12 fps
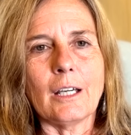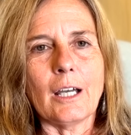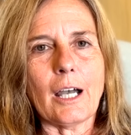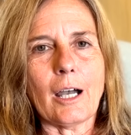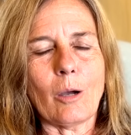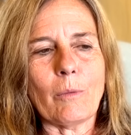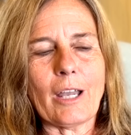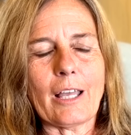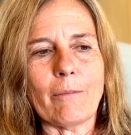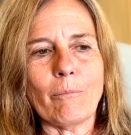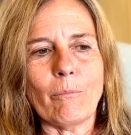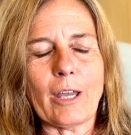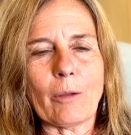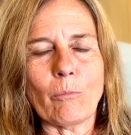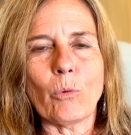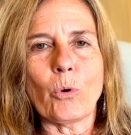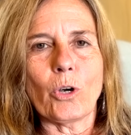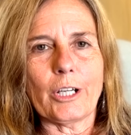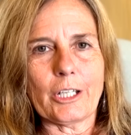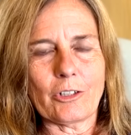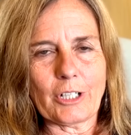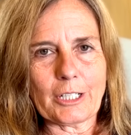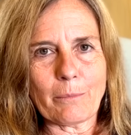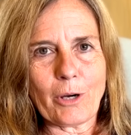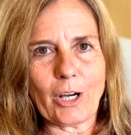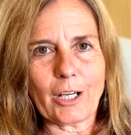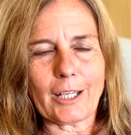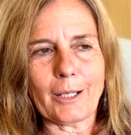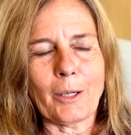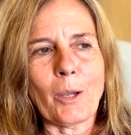and more entering the market.